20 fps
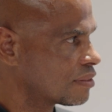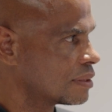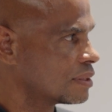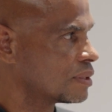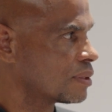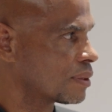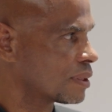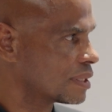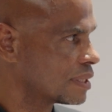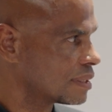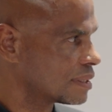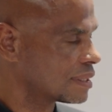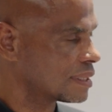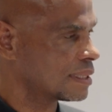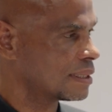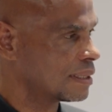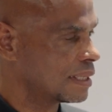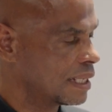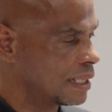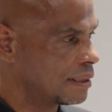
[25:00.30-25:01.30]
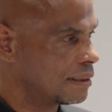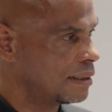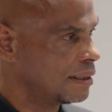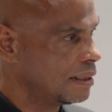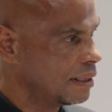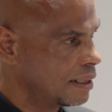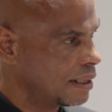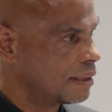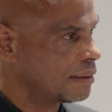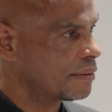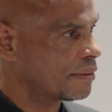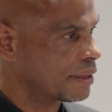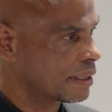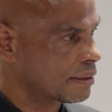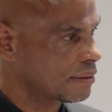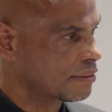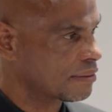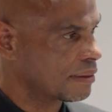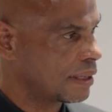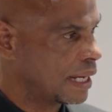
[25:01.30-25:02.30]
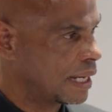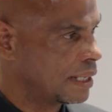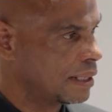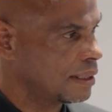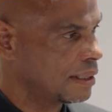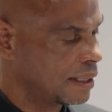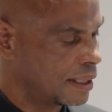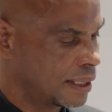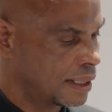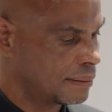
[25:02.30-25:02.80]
St. George's and things that,